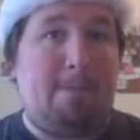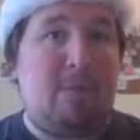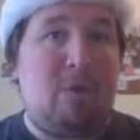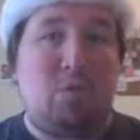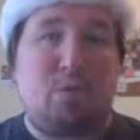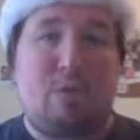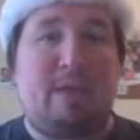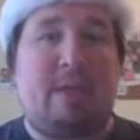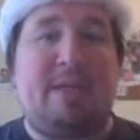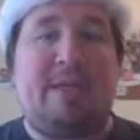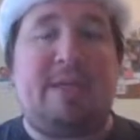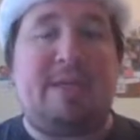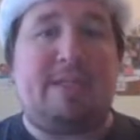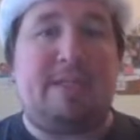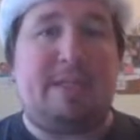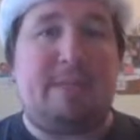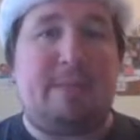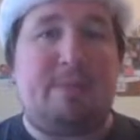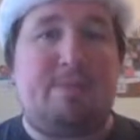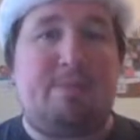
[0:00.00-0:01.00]
It really
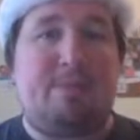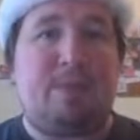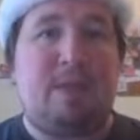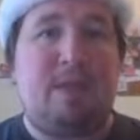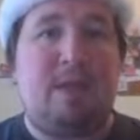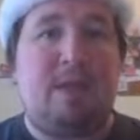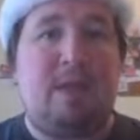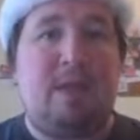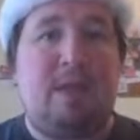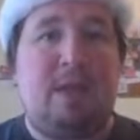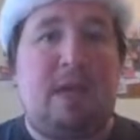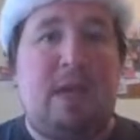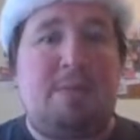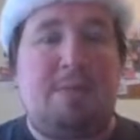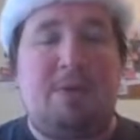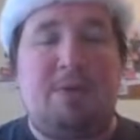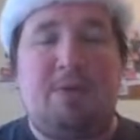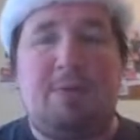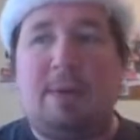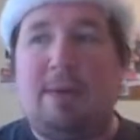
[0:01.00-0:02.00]
isn't. I
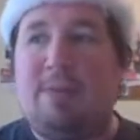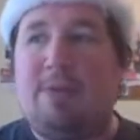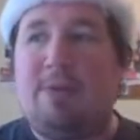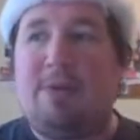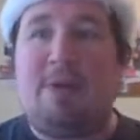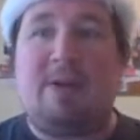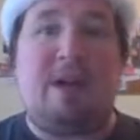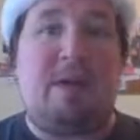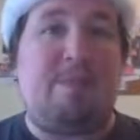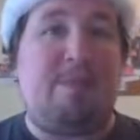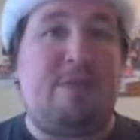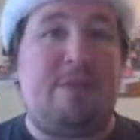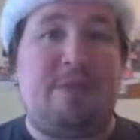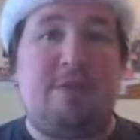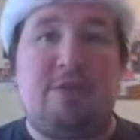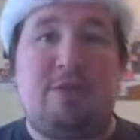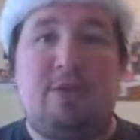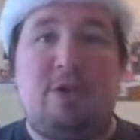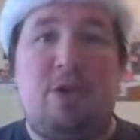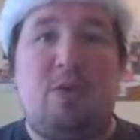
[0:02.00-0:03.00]
mean, remember a couple of
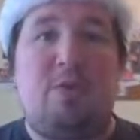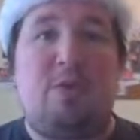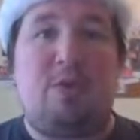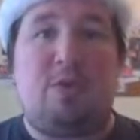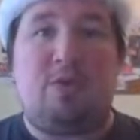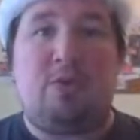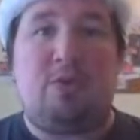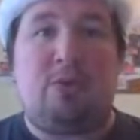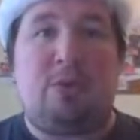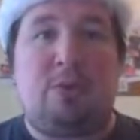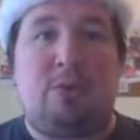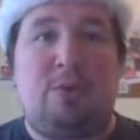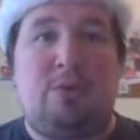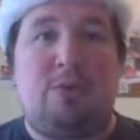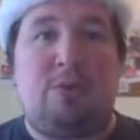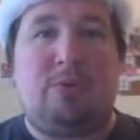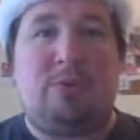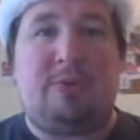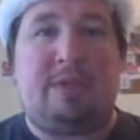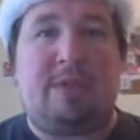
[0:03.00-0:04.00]
years ago when
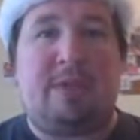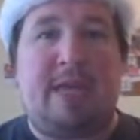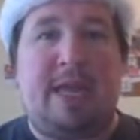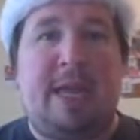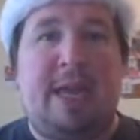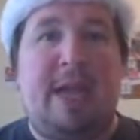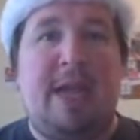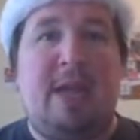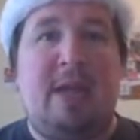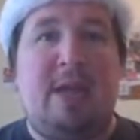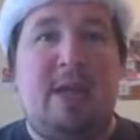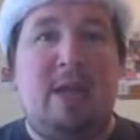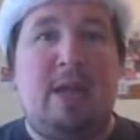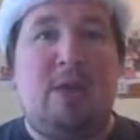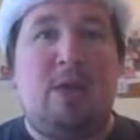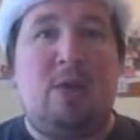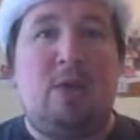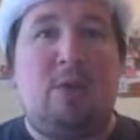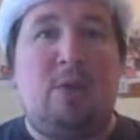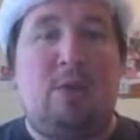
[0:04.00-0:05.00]
Google said, hey,
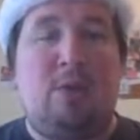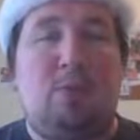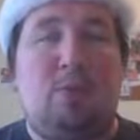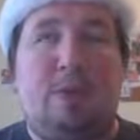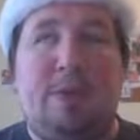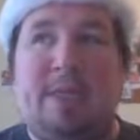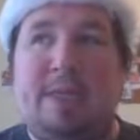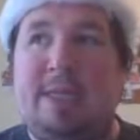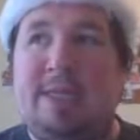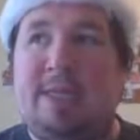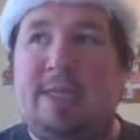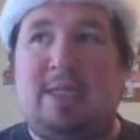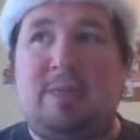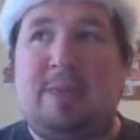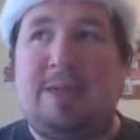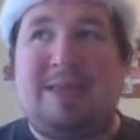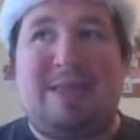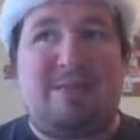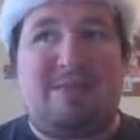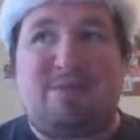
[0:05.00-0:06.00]
we need this to
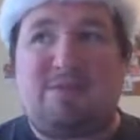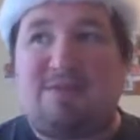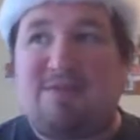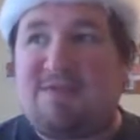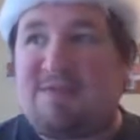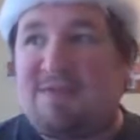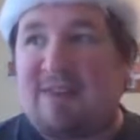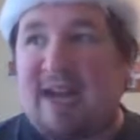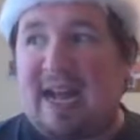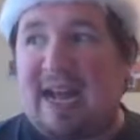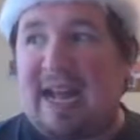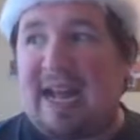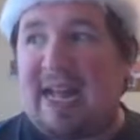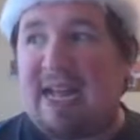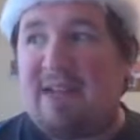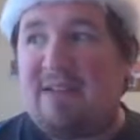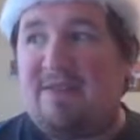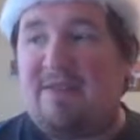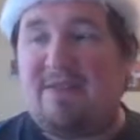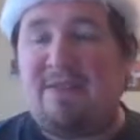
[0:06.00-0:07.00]
be at level
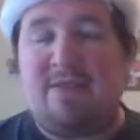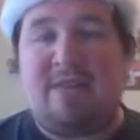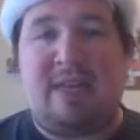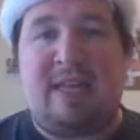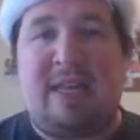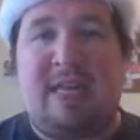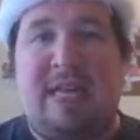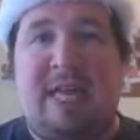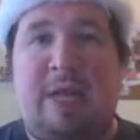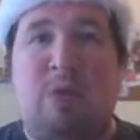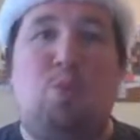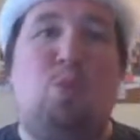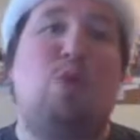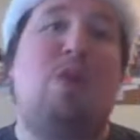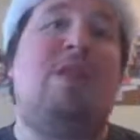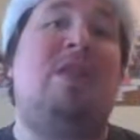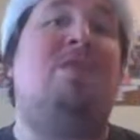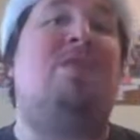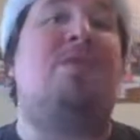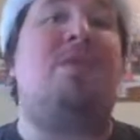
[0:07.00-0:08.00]
5, and
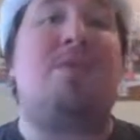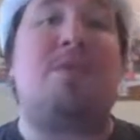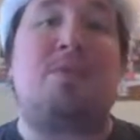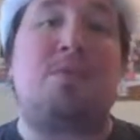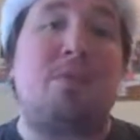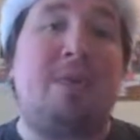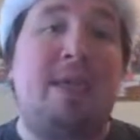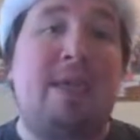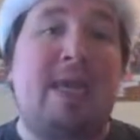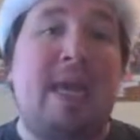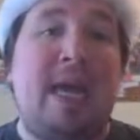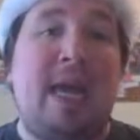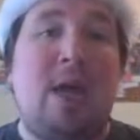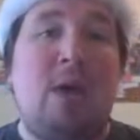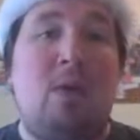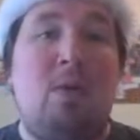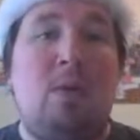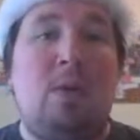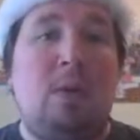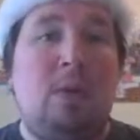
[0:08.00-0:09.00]
we're at level 3
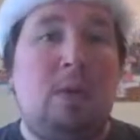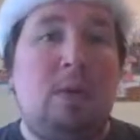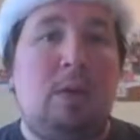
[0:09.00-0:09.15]
now?